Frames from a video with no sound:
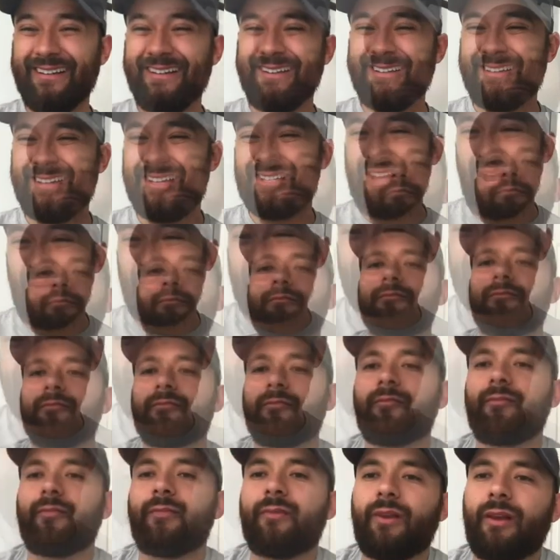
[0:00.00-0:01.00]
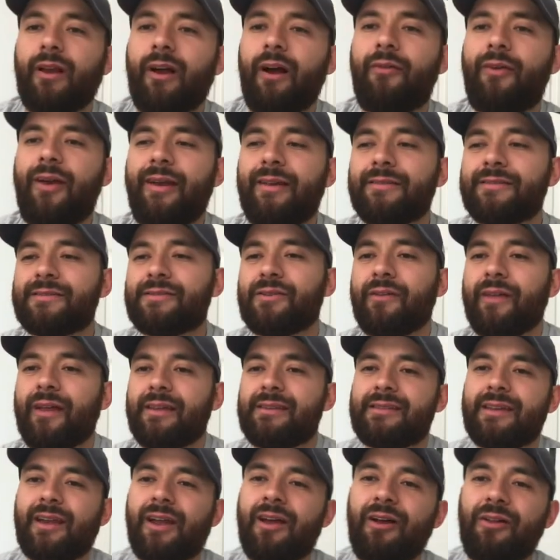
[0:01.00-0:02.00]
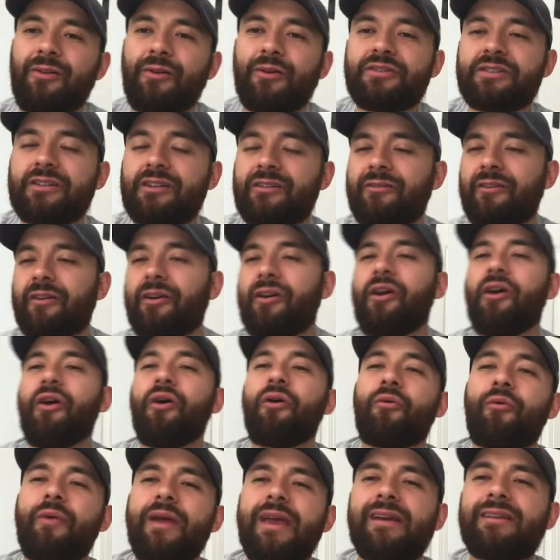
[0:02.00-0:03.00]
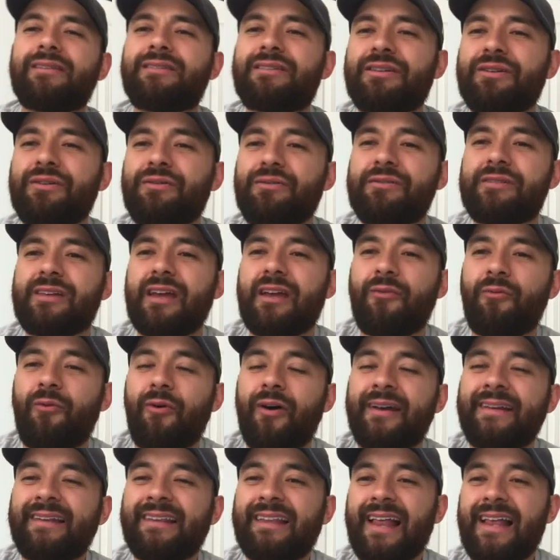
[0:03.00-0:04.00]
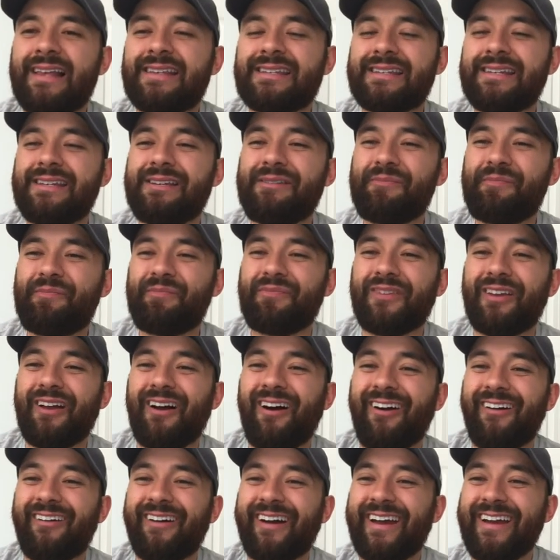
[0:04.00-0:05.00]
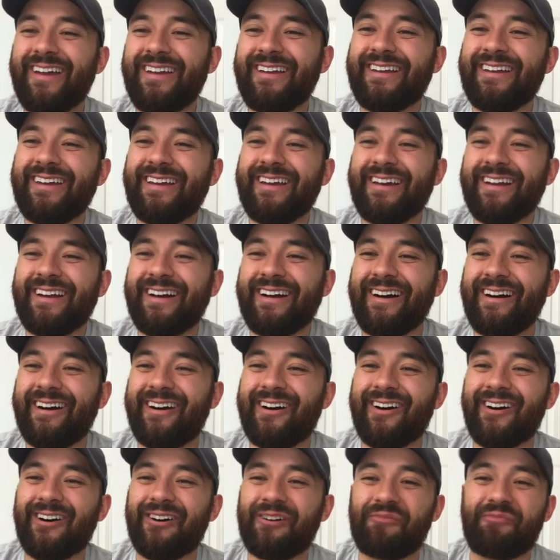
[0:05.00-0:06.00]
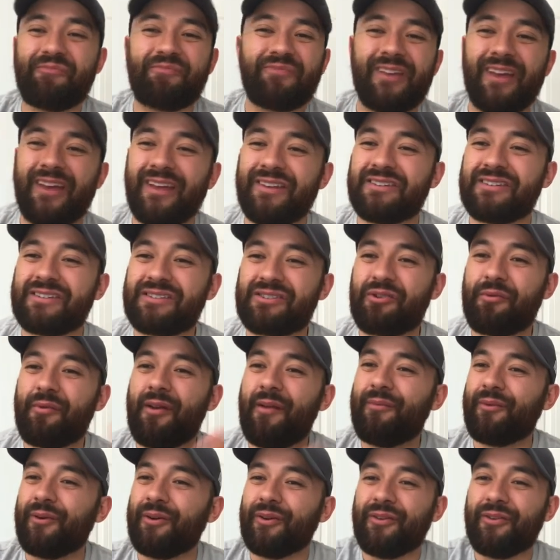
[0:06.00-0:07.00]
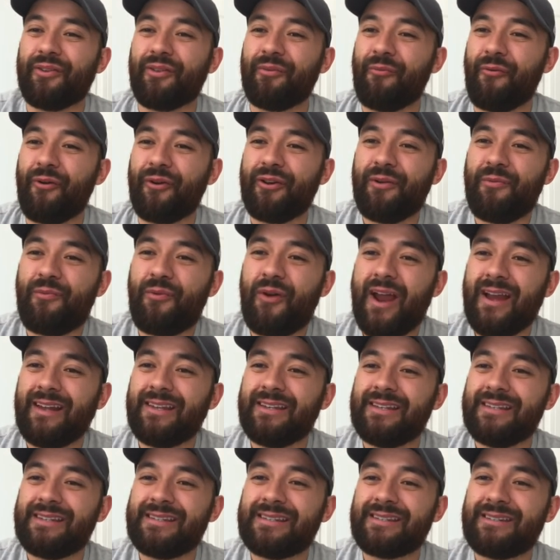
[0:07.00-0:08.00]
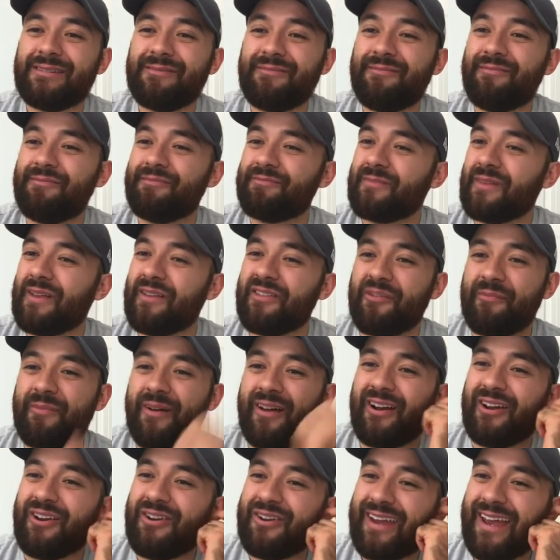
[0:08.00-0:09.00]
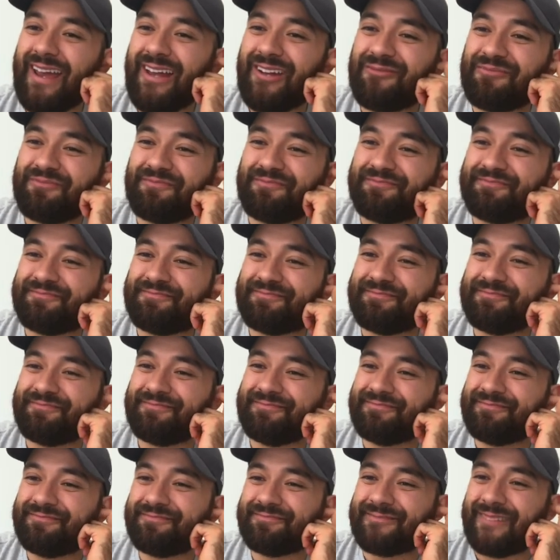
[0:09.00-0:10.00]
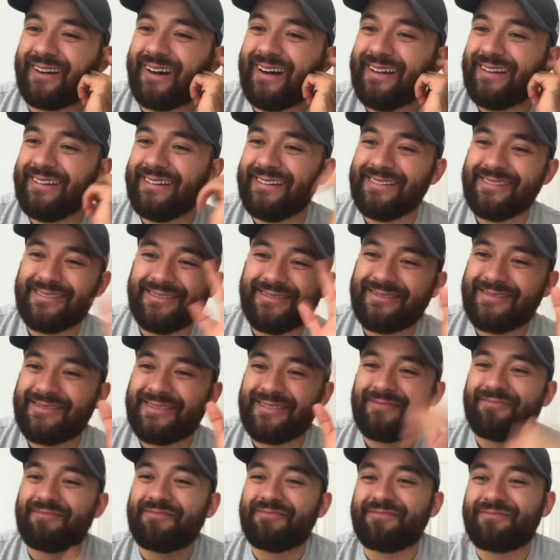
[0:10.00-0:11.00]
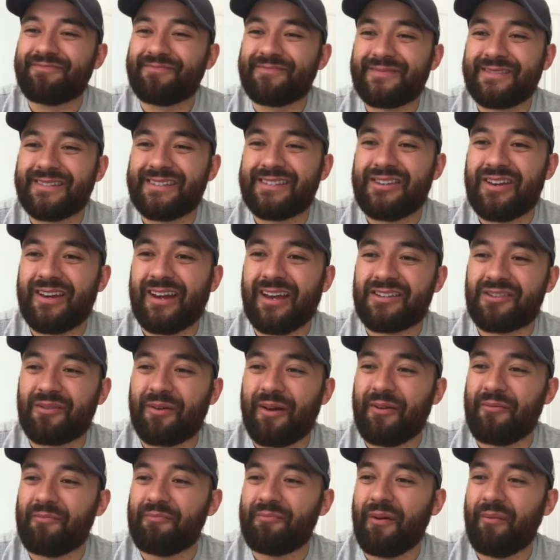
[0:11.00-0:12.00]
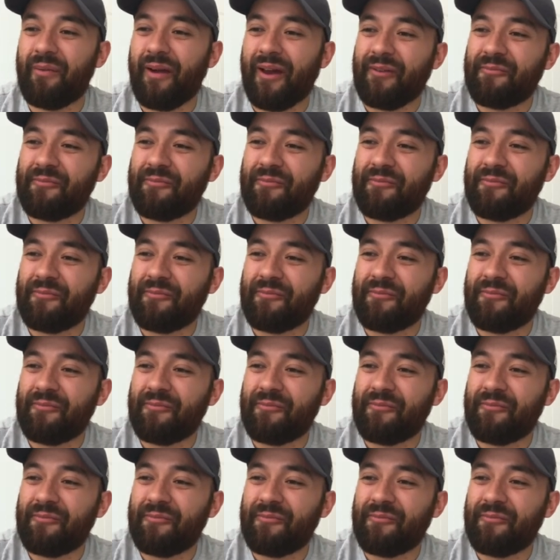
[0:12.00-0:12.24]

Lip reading: Good job. All right, so that's the conclusion of our week 2, day 1 lesson. All right, and just remember, the more you practice, the better you get. All right, see you guys around. Bye-bye.